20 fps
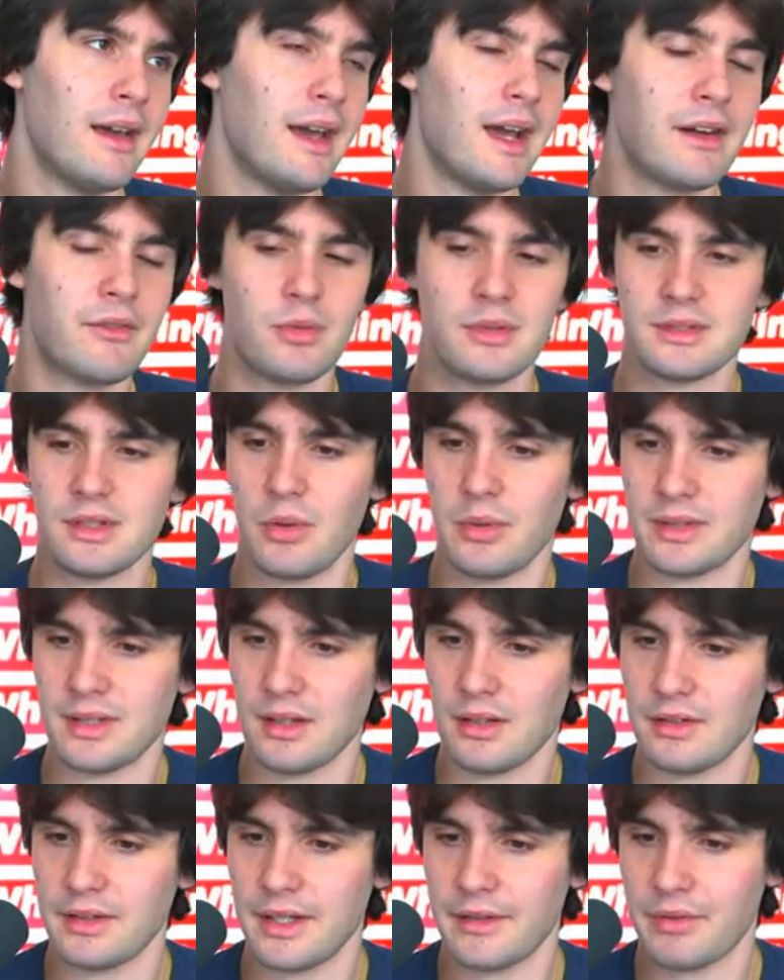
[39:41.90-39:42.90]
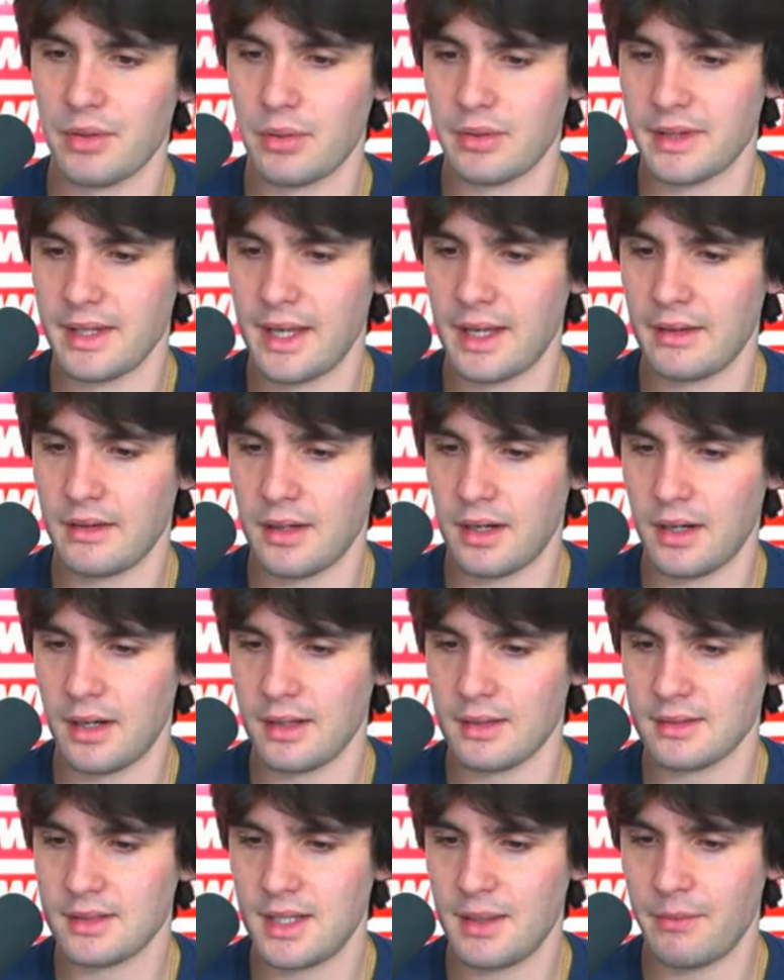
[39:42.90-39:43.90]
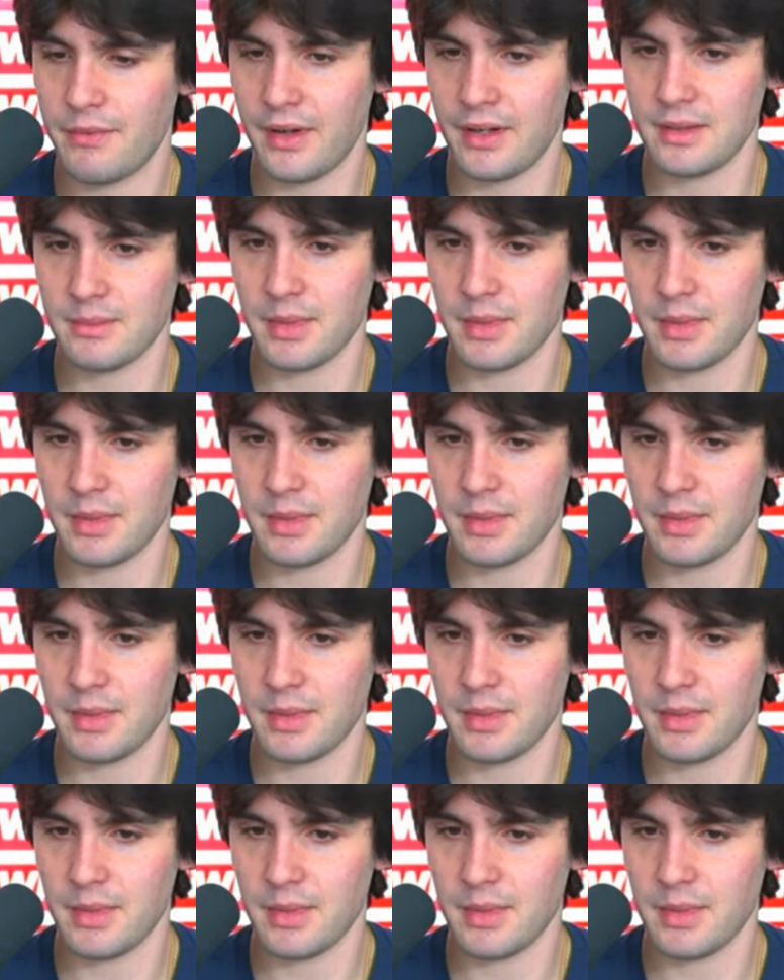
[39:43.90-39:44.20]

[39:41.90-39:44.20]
everyone's always a little different with that. All right, let's keep finding